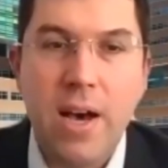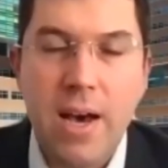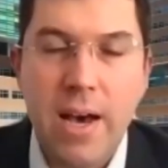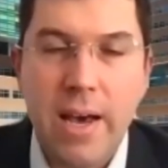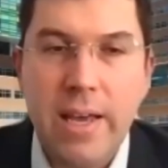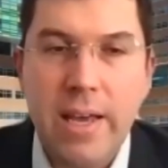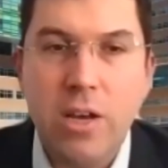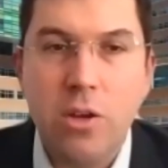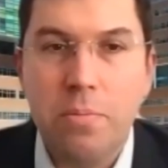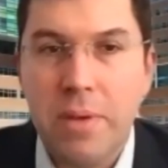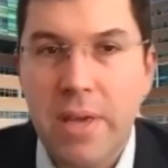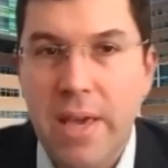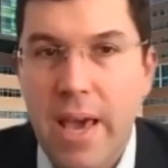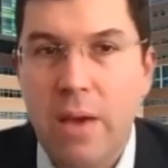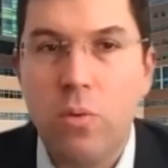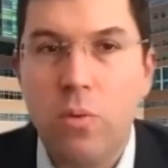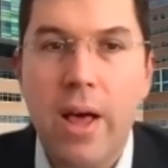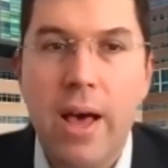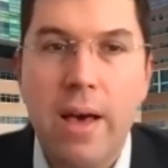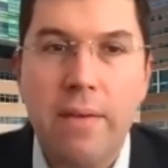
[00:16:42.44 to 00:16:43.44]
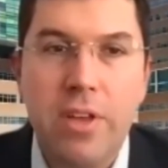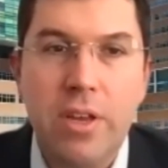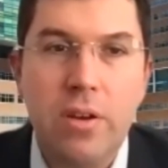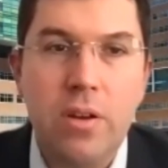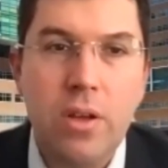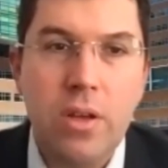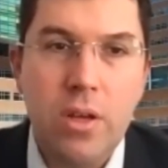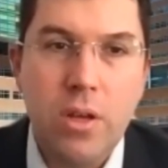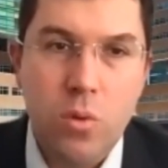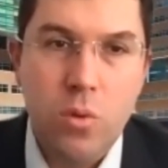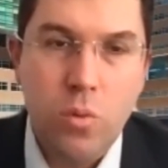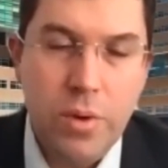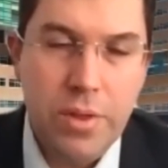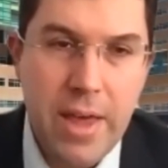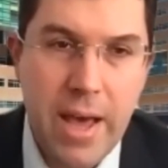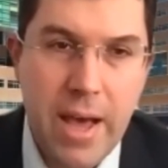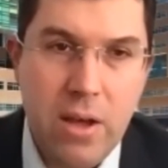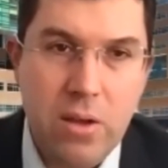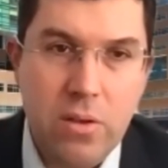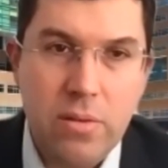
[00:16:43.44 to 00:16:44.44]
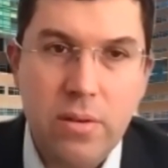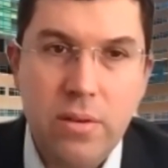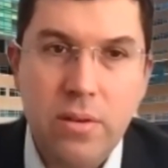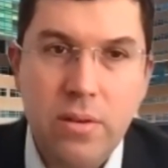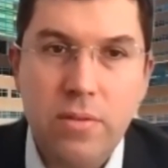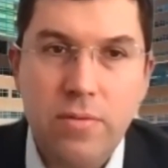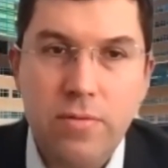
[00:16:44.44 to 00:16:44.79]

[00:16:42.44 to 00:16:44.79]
LPA will have it without